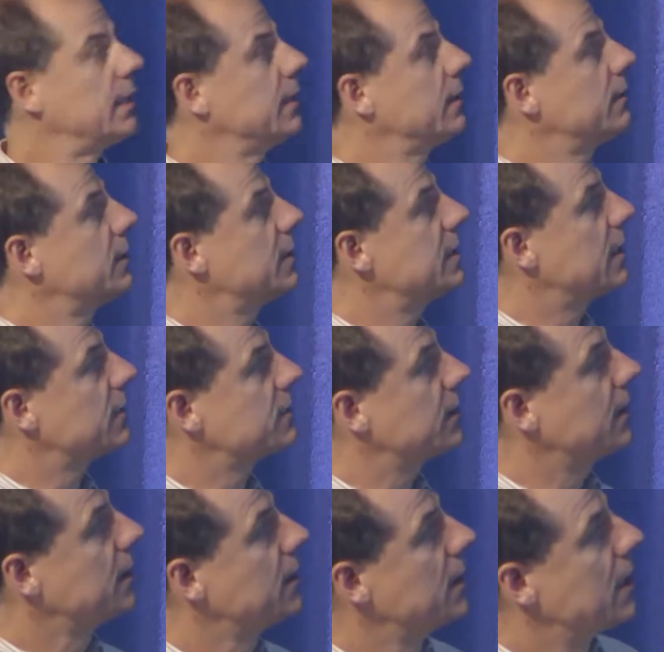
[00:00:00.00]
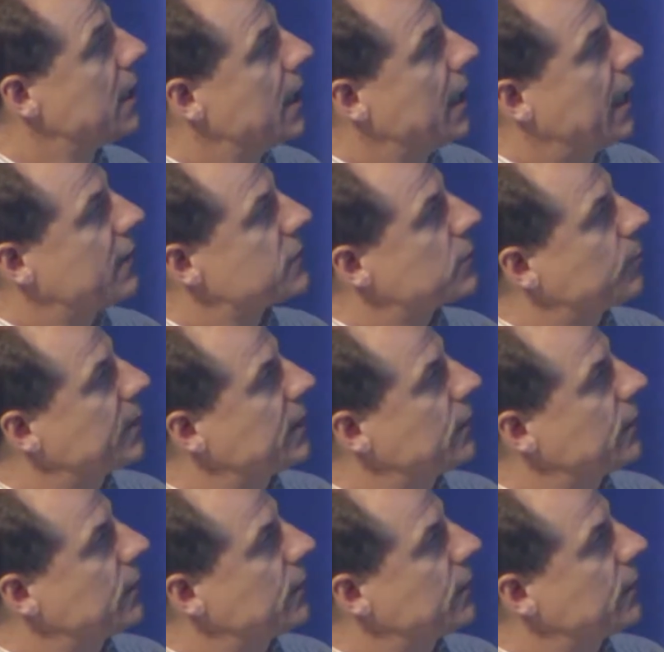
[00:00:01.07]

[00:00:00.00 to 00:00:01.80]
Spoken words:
in the delta. And so we